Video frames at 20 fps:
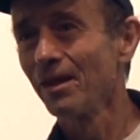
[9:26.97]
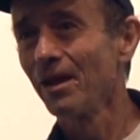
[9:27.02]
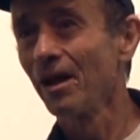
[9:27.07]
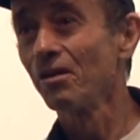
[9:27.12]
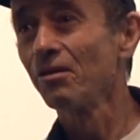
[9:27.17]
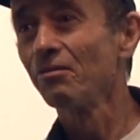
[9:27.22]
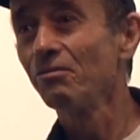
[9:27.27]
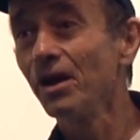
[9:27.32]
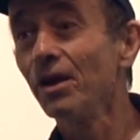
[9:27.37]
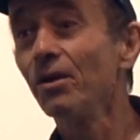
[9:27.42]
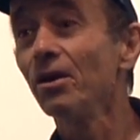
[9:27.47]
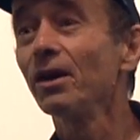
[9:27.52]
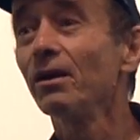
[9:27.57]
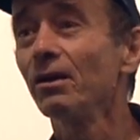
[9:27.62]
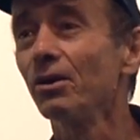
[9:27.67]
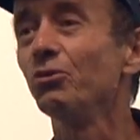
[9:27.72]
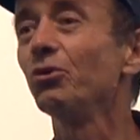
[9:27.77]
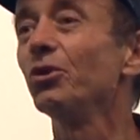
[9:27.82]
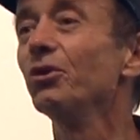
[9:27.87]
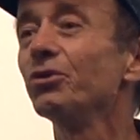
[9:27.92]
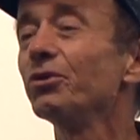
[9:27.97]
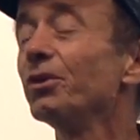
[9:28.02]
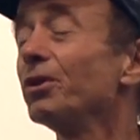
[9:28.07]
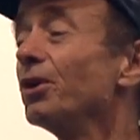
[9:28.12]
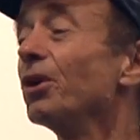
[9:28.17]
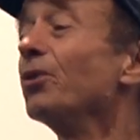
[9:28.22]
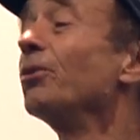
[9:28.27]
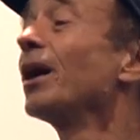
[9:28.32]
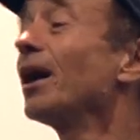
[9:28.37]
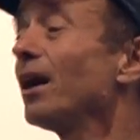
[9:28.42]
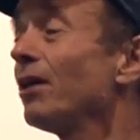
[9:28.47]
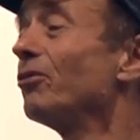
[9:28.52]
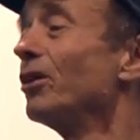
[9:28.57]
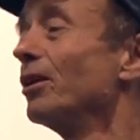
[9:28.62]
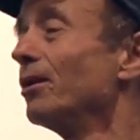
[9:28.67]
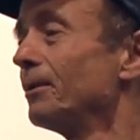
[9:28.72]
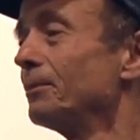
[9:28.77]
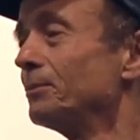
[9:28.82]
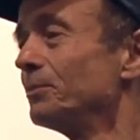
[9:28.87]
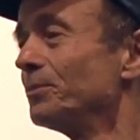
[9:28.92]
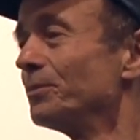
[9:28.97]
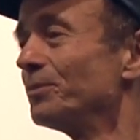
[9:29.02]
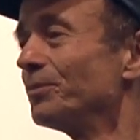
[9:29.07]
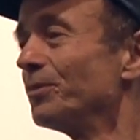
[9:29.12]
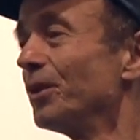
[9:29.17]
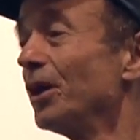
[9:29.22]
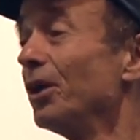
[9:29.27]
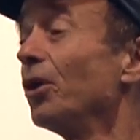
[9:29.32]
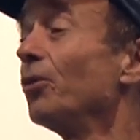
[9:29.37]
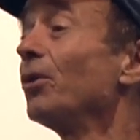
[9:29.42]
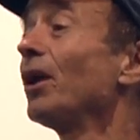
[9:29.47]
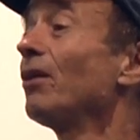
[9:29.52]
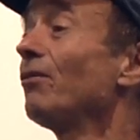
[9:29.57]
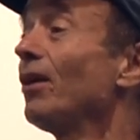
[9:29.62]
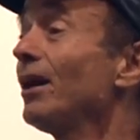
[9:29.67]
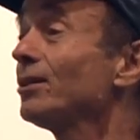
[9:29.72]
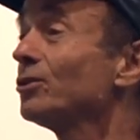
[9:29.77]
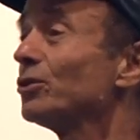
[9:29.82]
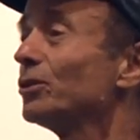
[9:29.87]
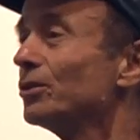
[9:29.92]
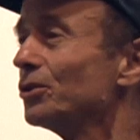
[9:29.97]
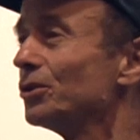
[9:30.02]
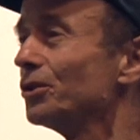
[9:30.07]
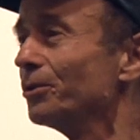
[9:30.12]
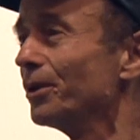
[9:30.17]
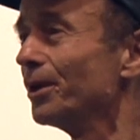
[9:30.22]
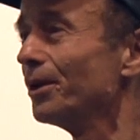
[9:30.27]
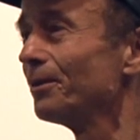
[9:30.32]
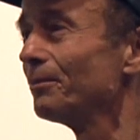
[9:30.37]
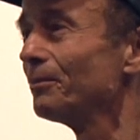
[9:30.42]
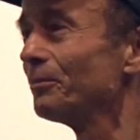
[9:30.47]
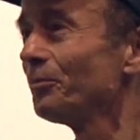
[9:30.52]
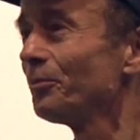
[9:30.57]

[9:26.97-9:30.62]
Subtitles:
are the very countries that don't have it. They don't have access to it.